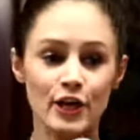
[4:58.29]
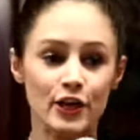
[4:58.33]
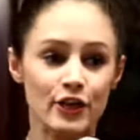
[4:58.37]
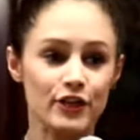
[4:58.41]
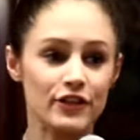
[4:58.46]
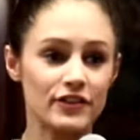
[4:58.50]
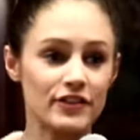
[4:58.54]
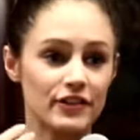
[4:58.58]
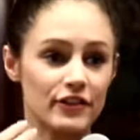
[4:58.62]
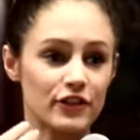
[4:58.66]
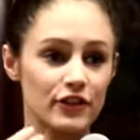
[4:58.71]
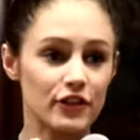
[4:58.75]

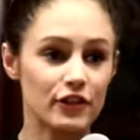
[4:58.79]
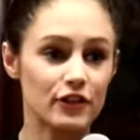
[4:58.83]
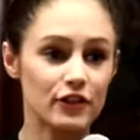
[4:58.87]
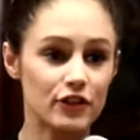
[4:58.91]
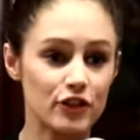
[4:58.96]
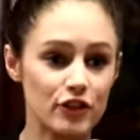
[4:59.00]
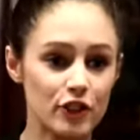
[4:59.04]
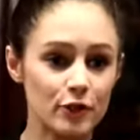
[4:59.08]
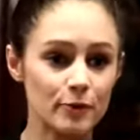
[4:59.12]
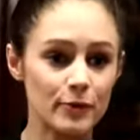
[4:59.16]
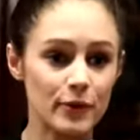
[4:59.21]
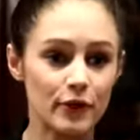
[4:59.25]
using
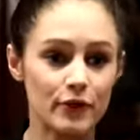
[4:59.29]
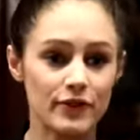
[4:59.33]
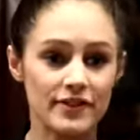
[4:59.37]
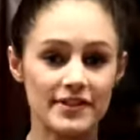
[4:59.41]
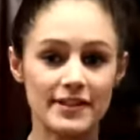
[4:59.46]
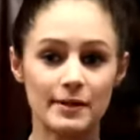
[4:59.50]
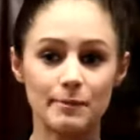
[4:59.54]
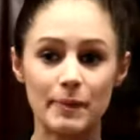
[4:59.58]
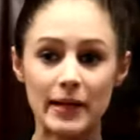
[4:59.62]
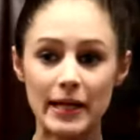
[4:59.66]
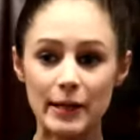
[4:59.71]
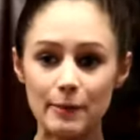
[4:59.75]
consumer
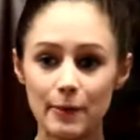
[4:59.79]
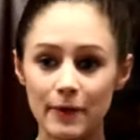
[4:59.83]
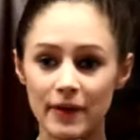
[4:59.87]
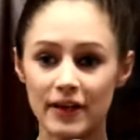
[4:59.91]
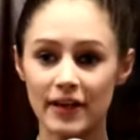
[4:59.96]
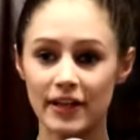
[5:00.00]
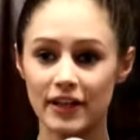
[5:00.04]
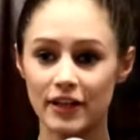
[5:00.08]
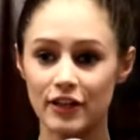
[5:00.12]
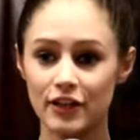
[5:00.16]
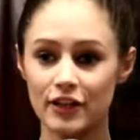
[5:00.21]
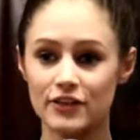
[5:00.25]
goods that people are
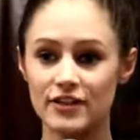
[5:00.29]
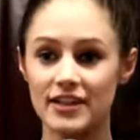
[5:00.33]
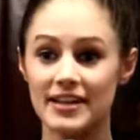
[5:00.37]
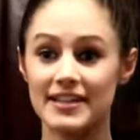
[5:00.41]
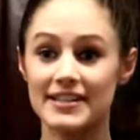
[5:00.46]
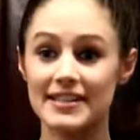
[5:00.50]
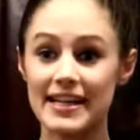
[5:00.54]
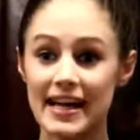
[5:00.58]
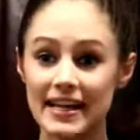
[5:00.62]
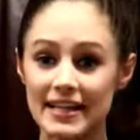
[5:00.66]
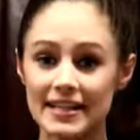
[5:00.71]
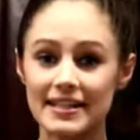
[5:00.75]
going to use on
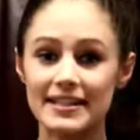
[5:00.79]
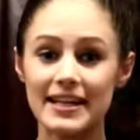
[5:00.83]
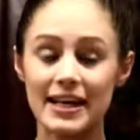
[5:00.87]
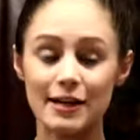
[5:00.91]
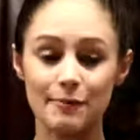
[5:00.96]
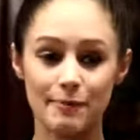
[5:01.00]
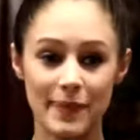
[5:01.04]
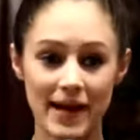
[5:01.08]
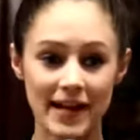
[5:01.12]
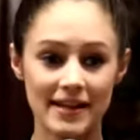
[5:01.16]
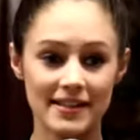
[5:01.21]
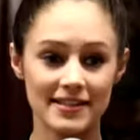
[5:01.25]
a
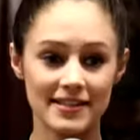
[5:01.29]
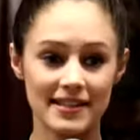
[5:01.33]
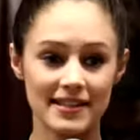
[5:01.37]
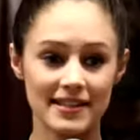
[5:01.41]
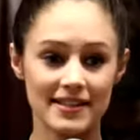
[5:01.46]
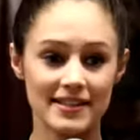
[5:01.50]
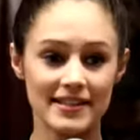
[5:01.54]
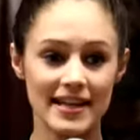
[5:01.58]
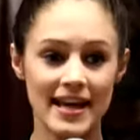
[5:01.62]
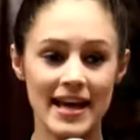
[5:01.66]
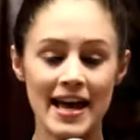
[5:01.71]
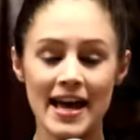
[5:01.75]
day-to-day -day
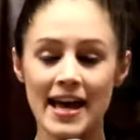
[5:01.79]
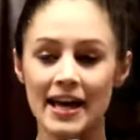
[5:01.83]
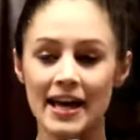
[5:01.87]
basis